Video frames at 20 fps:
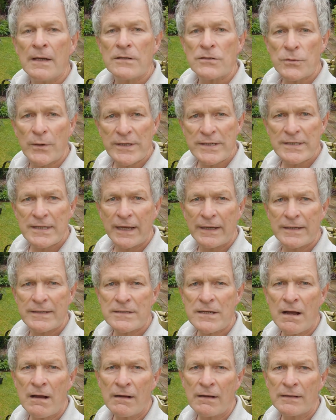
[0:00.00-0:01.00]
So I say
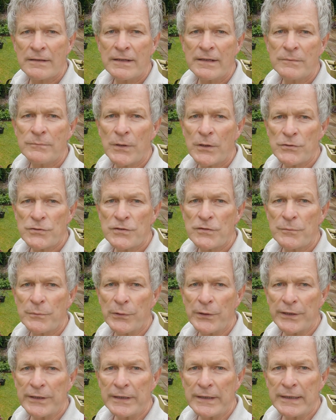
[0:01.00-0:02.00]
it's hardy in most of
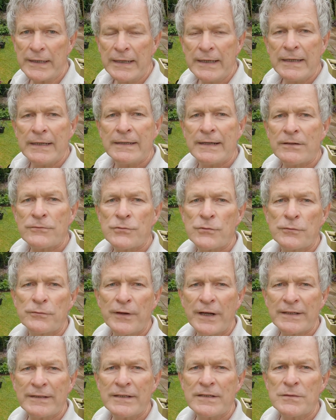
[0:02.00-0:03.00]
Britain. In actual
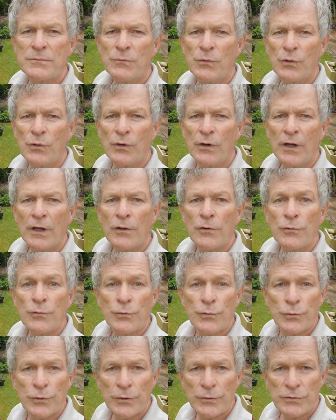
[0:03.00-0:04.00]
fact, it's more
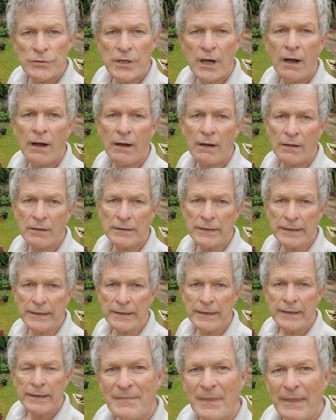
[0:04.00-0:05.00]
root
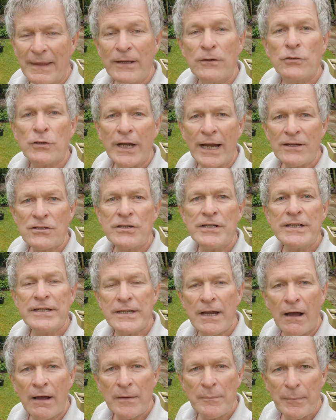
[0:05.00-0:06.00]
hardy. It could actually
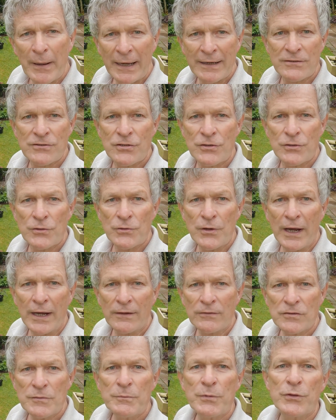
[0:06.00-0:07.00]
die back to the
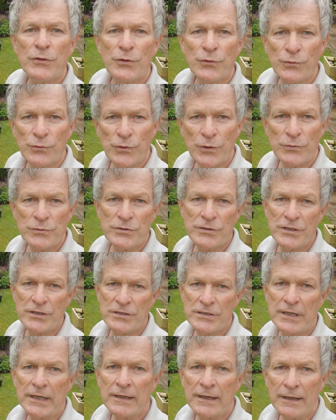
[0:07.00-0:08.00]
ground, but the roots are
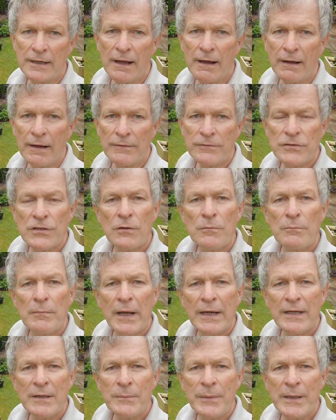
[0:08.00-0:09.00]
still alive. So
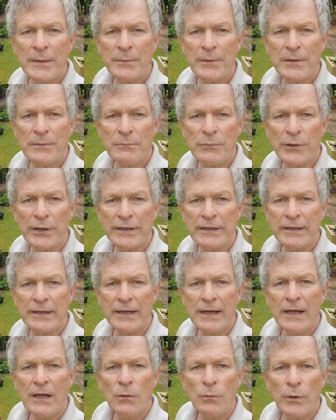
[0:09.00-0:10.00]
many people in
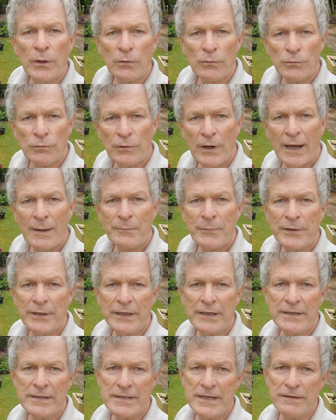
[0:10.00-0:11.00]
Britain will wrap
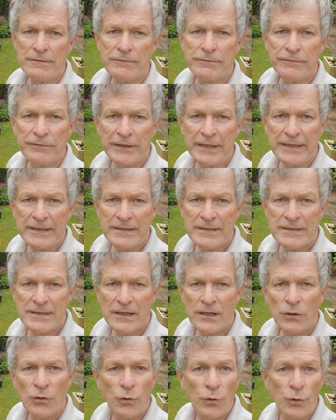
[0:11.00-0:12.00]
these in fleece
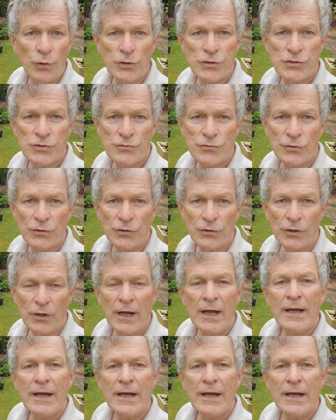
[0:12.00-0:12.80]
or straw